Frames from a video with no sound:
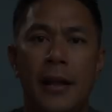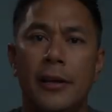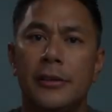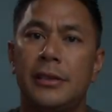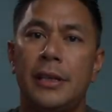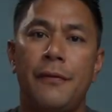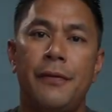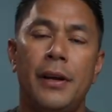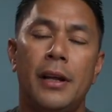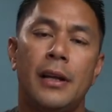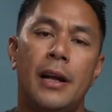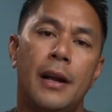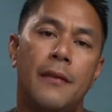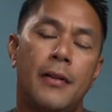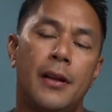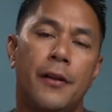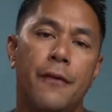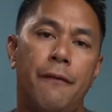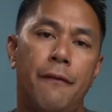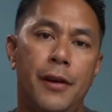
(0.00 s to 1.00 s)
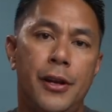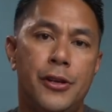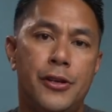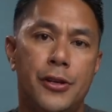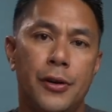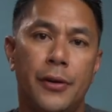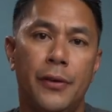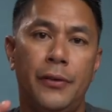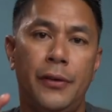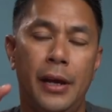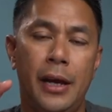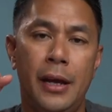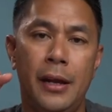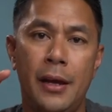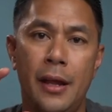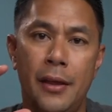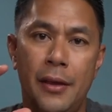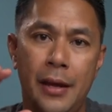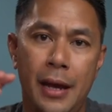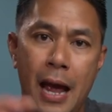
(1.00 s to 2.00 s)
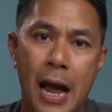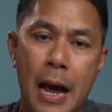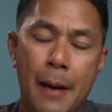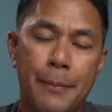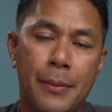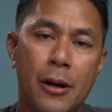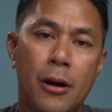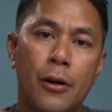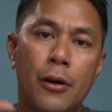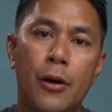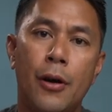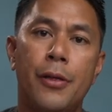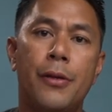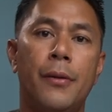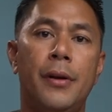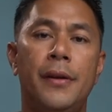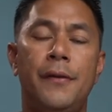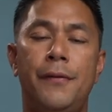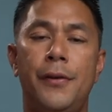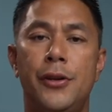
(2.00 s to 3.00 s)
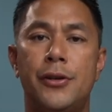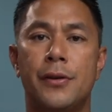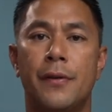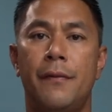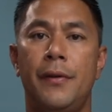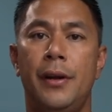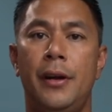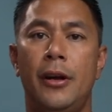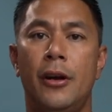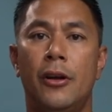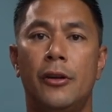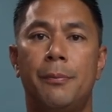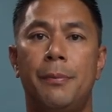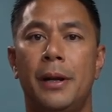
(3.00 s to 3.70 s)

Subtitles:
Now, there's definitely a lot of other features in the app that I'll go through in future videos,